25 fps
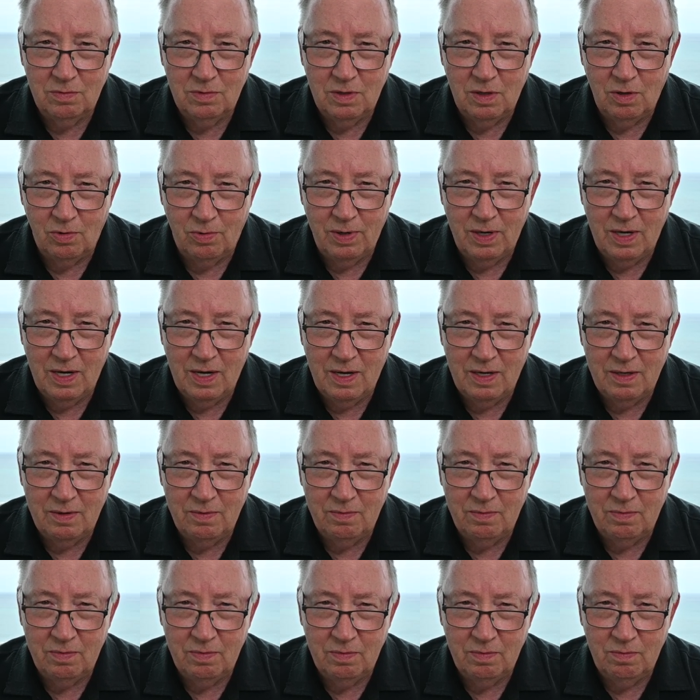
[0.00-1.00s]

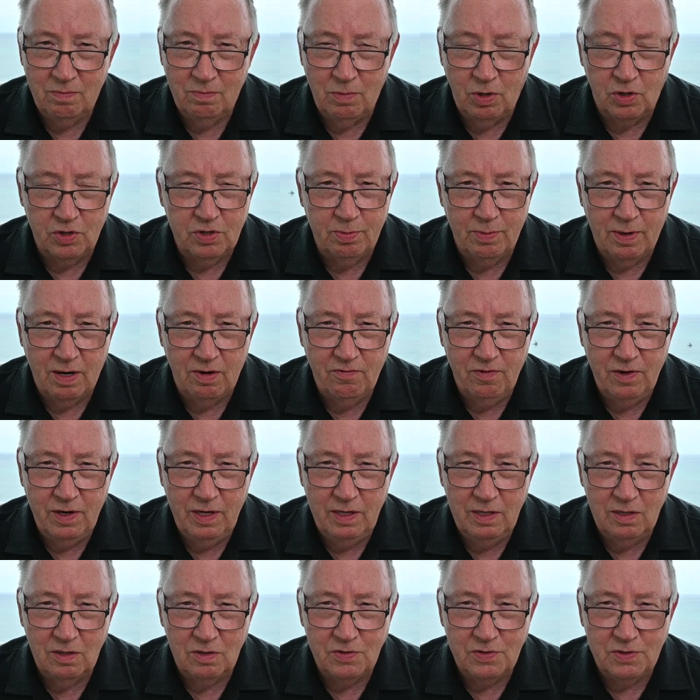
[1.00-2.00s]
around most of my
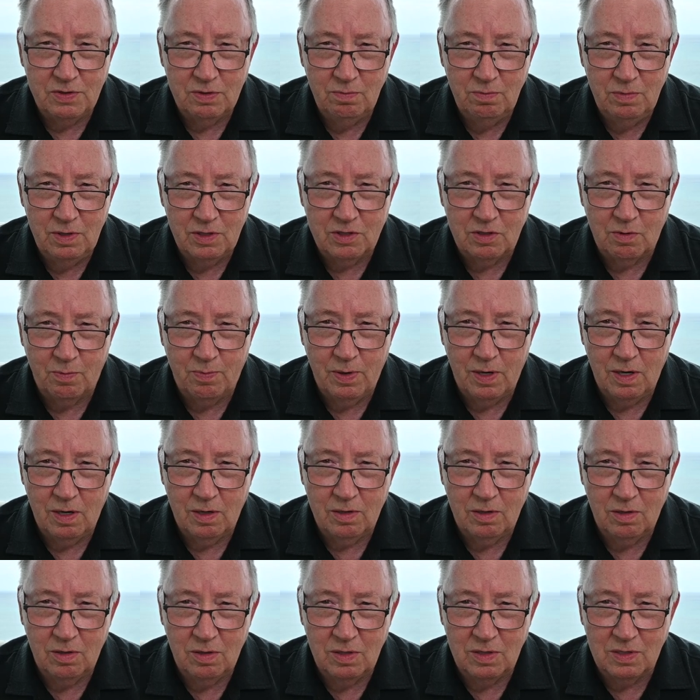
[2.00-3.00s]
videos, Mr.
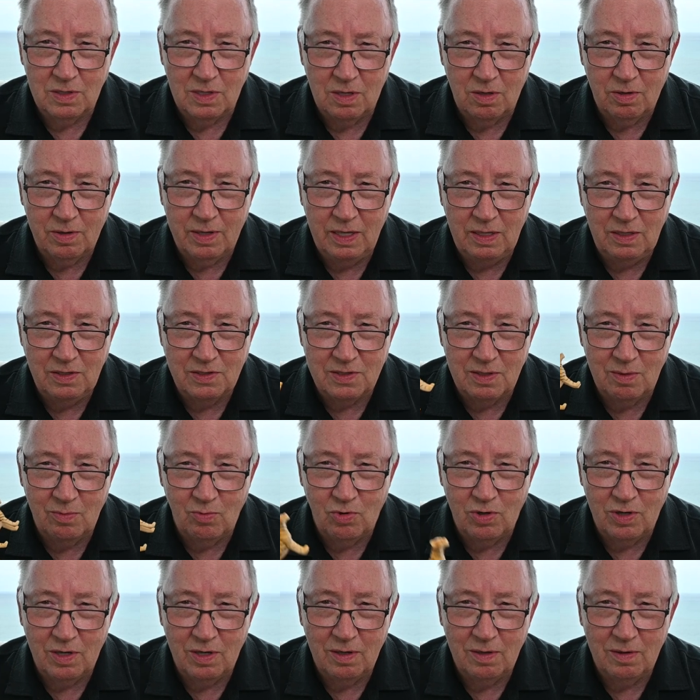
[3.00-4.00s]
Parker is lurking
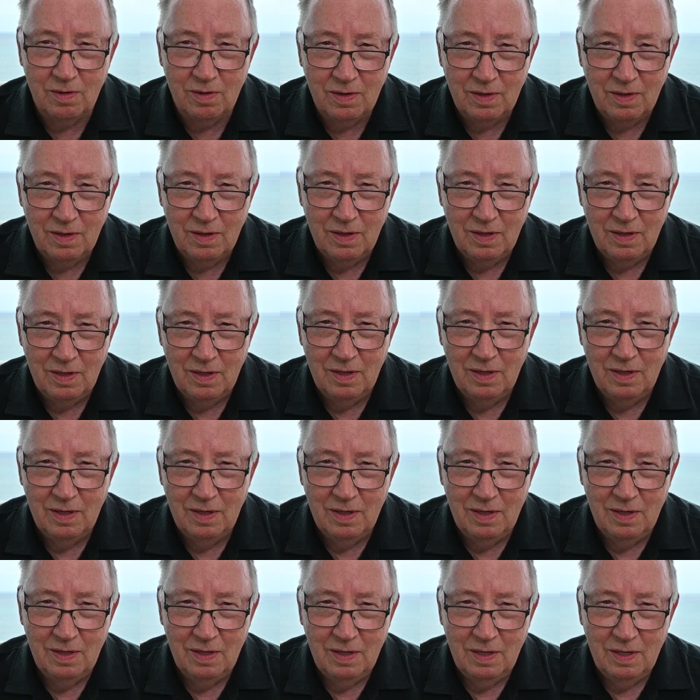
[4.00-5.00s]
somewhere
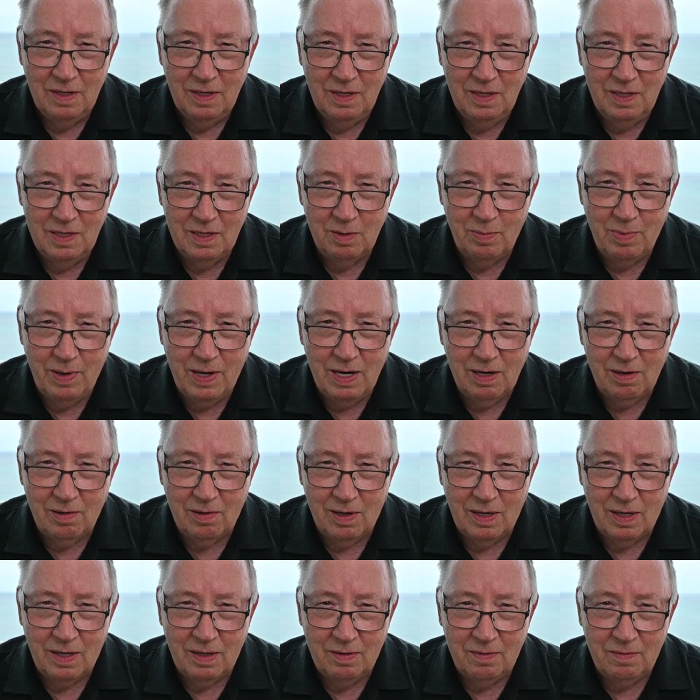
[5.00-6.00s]
in the
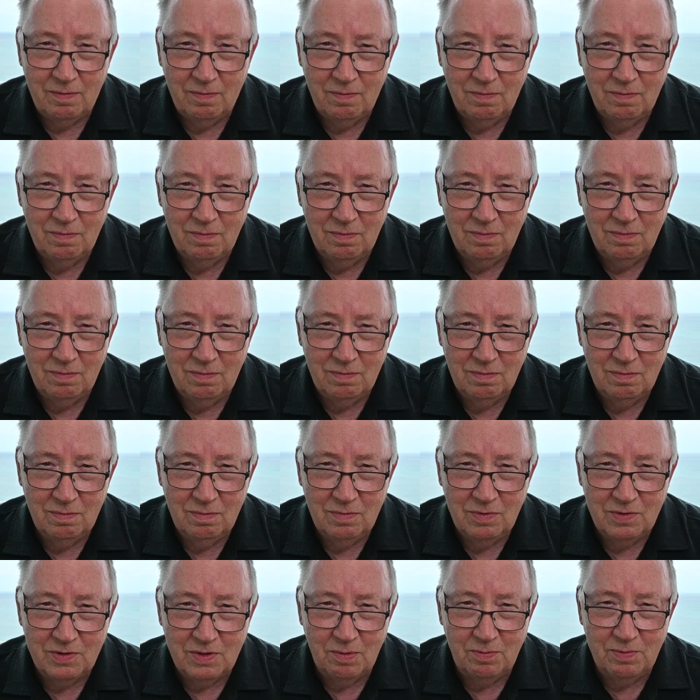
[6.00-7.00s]
background.
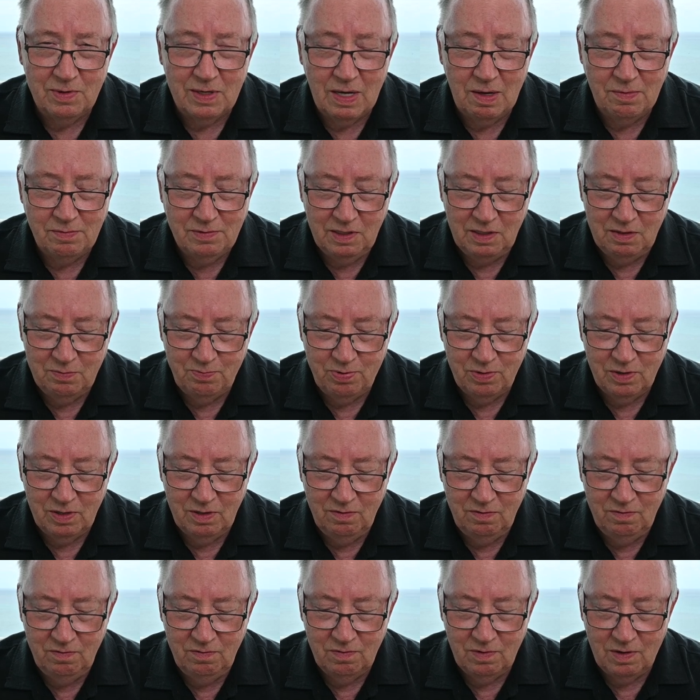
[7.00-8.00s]
Sometimes he's
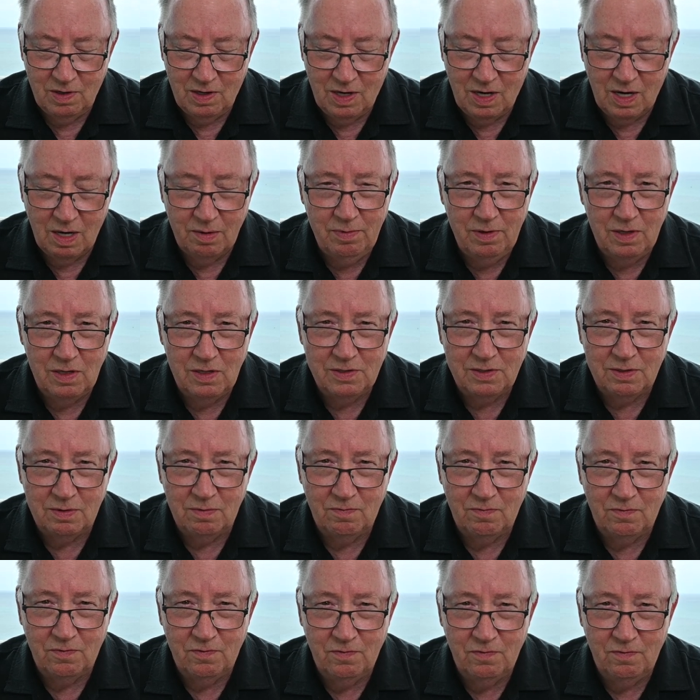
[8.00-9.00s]
pretty obvious
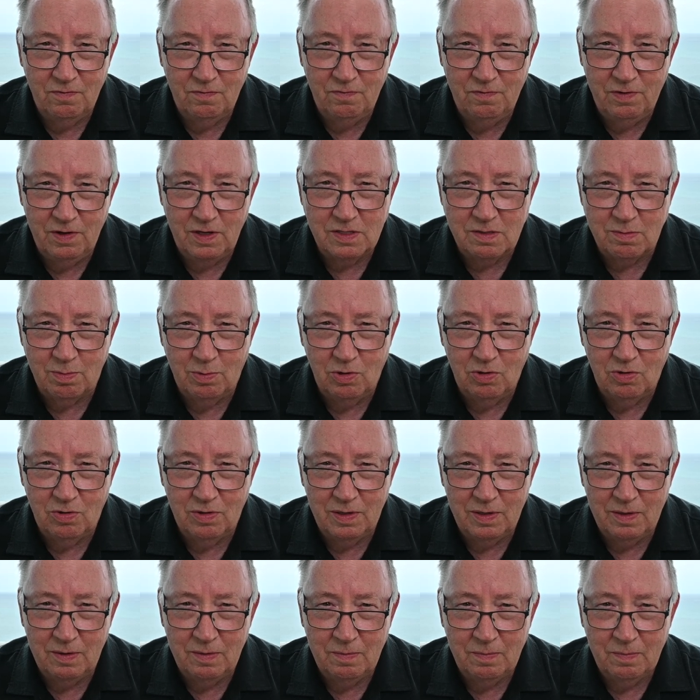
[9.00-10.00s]
and
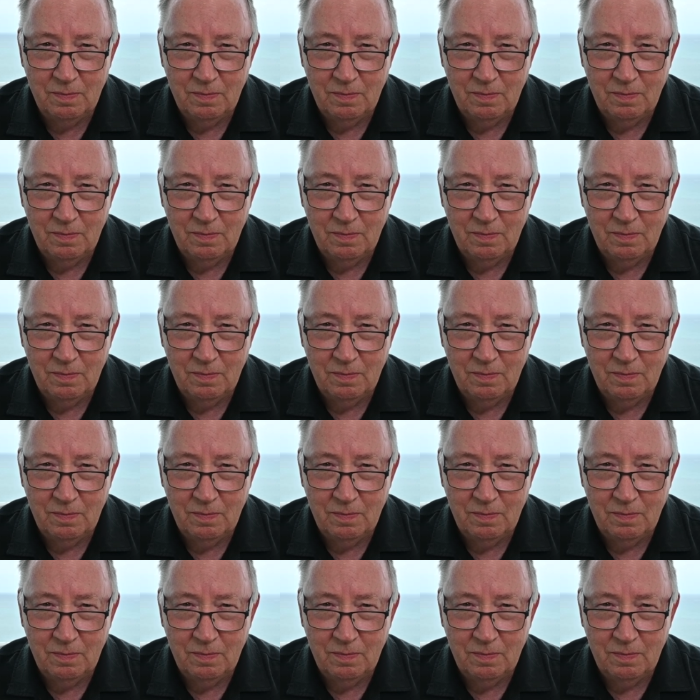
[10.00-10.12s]
visible, and